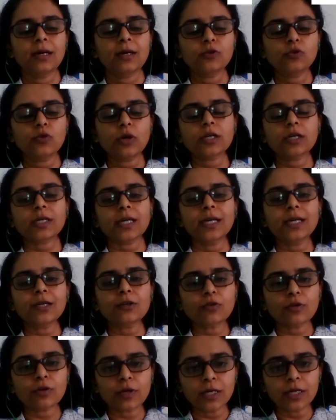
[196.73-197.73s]
You are
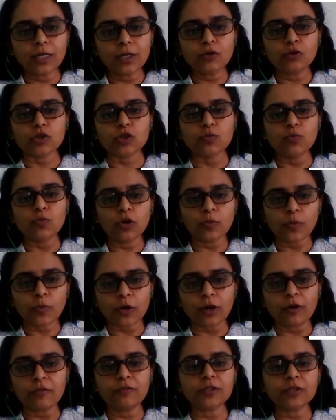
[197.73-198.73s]
trying to reduce book
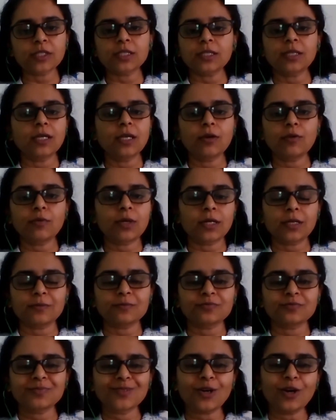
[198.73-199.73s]
profits in equity,
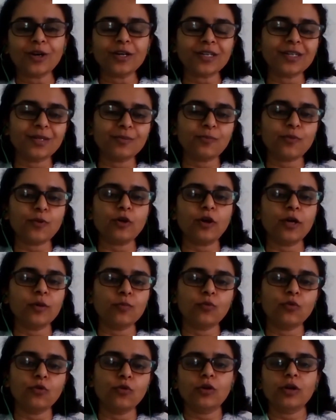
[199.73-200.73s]
not deploy
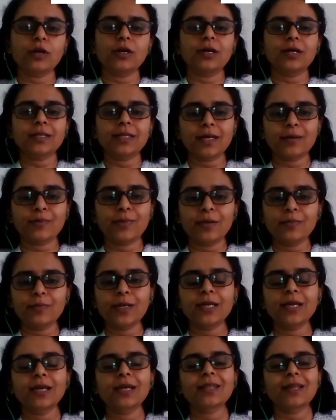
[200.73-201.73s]
more, uh, thereby
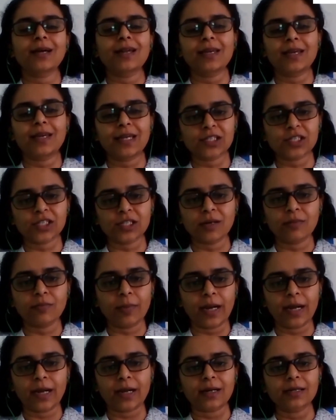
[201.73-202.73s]
bringing the allocation
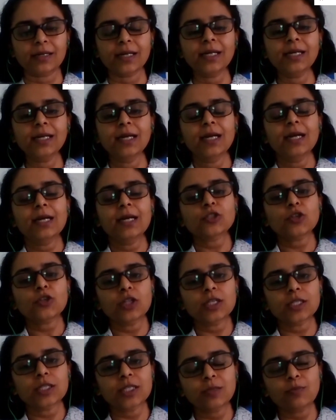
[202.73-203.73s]
back, right?
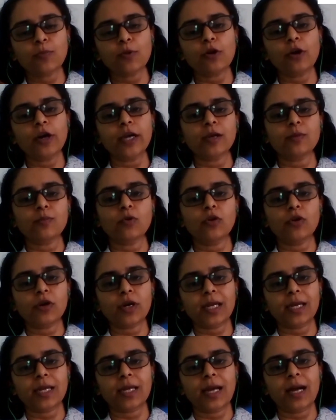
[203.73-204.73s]
So this deploying
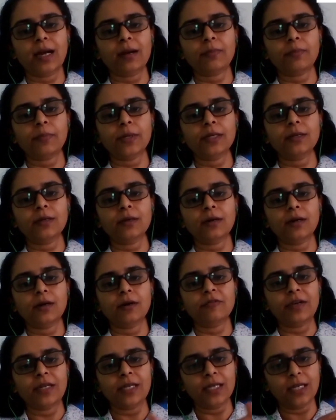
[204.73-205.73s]
more can happen
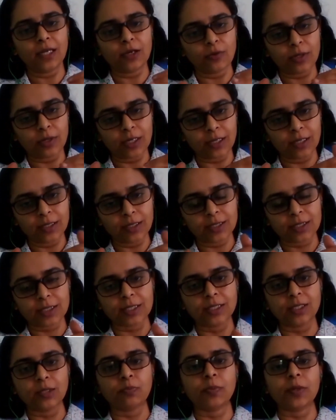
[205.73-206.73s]
uh, when equity is
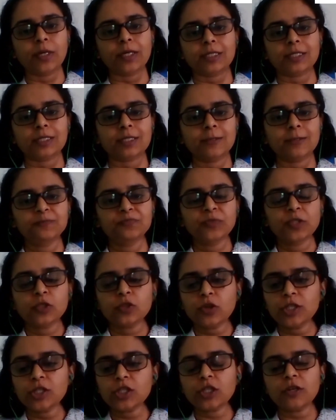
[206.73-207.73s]
depressed.
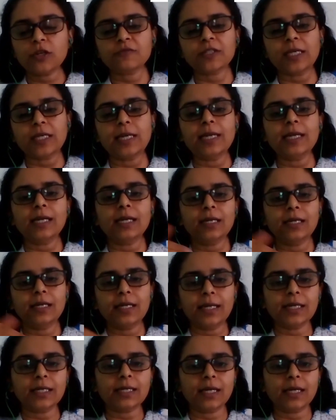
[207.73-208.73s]
So instead of selling in
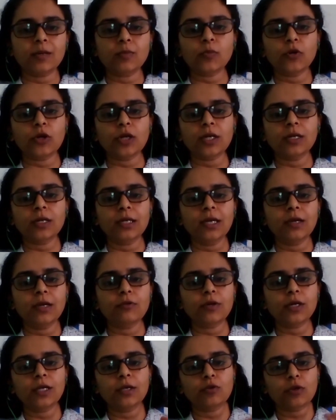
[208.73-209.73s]
debt and putting in
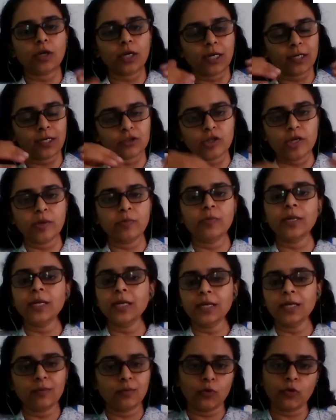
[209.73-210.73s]
equity, you can actually
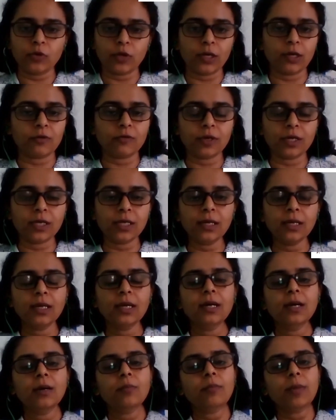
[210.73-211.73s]
bring in more equity.
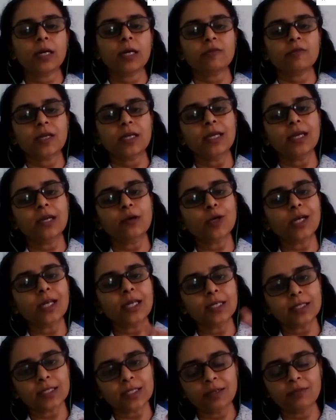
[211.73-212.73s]
But when
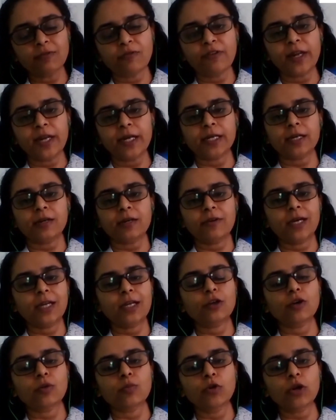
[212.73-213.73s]
equity is inflated,
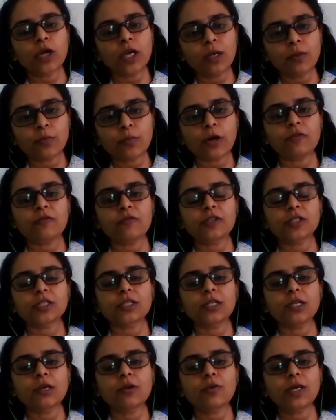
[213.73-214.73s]
where you're booking
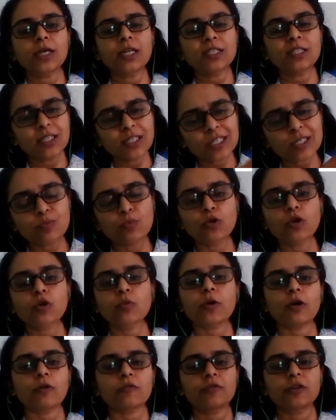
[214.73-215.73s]
profits in equity, just
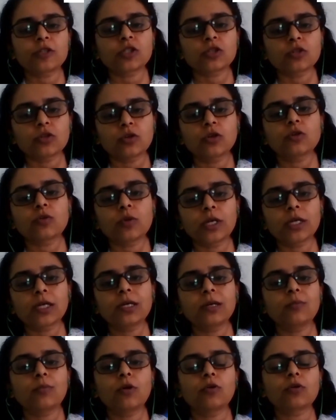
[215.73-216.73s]
book profits. Don't
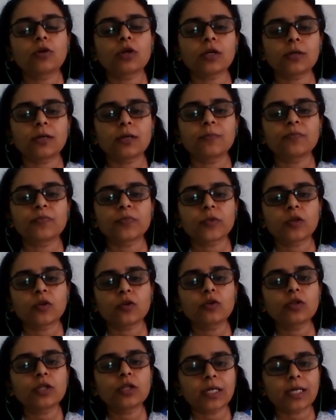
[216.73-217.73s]
worry about uh, you
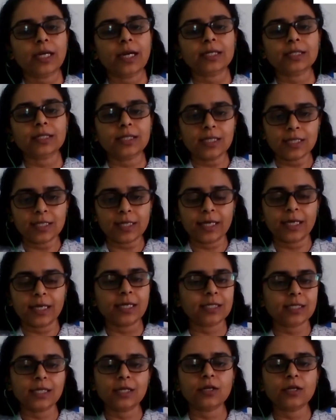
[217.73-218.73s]
know the taxes. Like
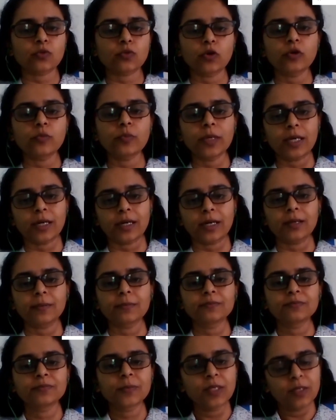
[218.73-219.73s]
I said, it won't be high.
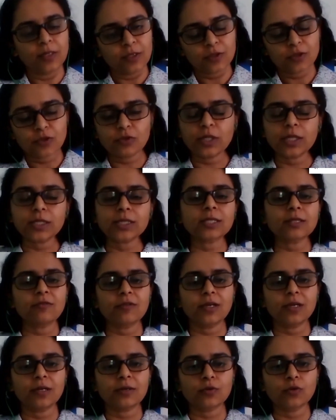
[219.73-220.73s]
So that's the
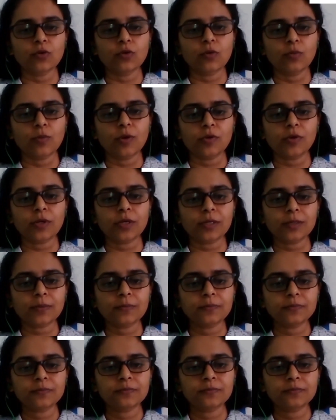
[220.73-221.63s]
way to go about it.